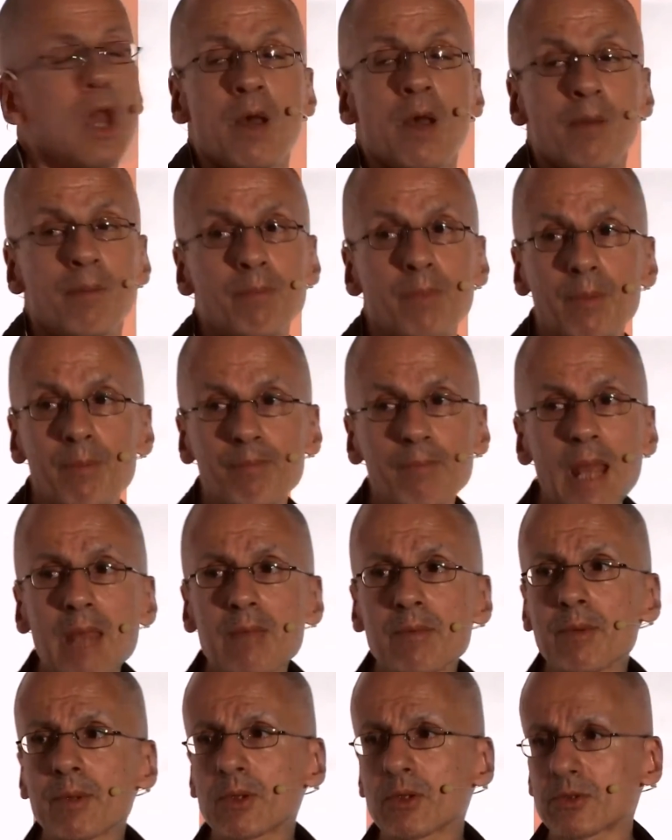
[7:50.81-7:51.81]

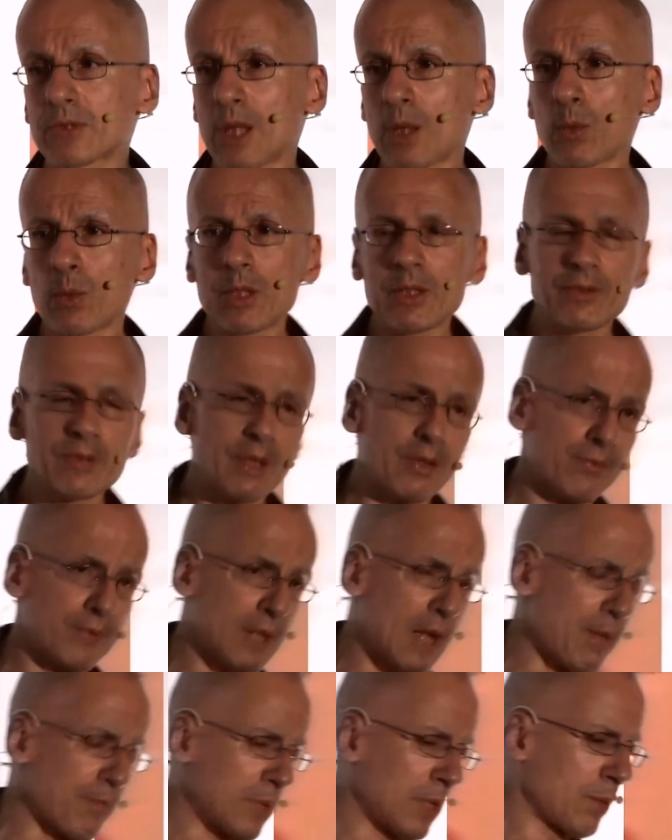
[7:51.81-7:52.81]
maybe because they witnessed
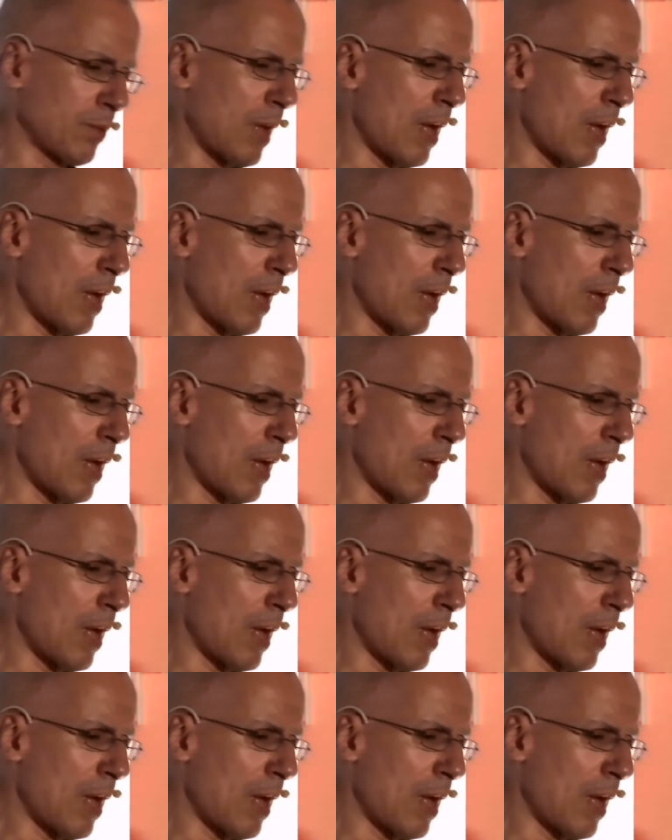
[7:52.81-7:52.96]
something,